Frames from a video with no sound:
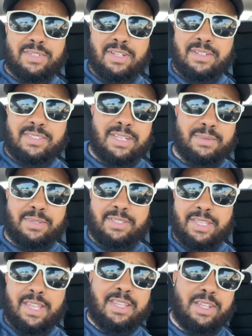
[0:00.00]
sallallahu is
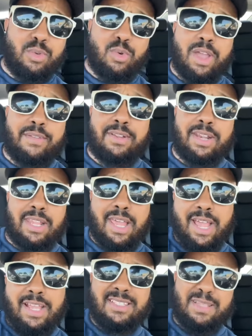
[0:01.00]
saying whoever
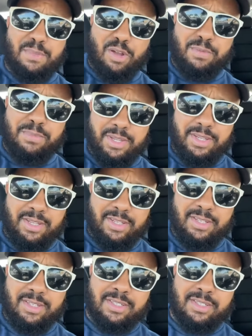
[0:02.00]
lies about me